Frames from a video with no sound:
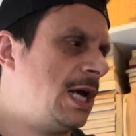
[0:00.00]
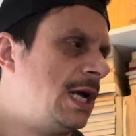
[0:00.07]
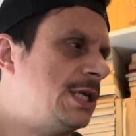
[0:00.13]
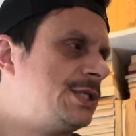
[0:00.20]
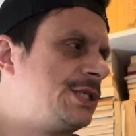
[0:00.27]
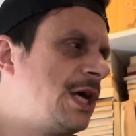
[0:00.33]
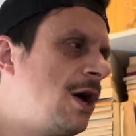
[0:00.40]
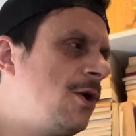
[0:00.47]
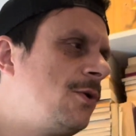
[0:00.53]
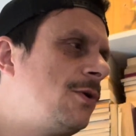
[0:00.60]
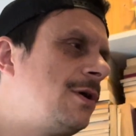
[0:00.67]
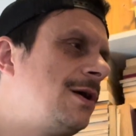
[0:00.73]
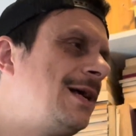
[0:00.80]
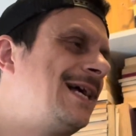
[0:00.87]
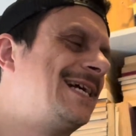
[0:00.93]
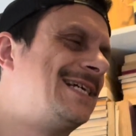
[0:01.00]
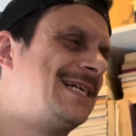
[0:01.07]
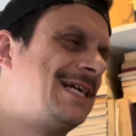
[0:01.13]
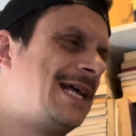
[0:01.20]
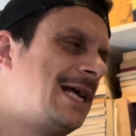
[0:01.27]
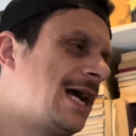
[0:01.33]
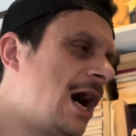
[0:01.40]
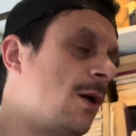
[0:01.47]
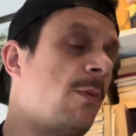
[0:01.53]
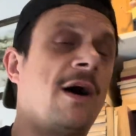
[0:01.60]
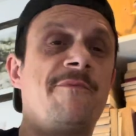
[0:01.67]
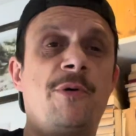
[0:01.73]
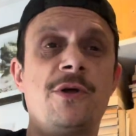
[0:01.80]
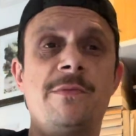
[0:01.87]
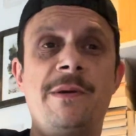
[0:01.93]
So I've
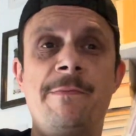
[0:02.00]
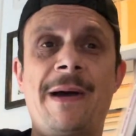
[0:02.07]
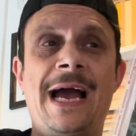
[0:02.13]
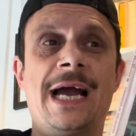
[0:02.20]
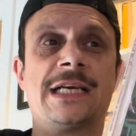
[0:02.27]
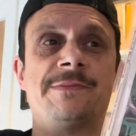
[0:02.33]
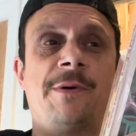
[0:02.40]
put them in bags,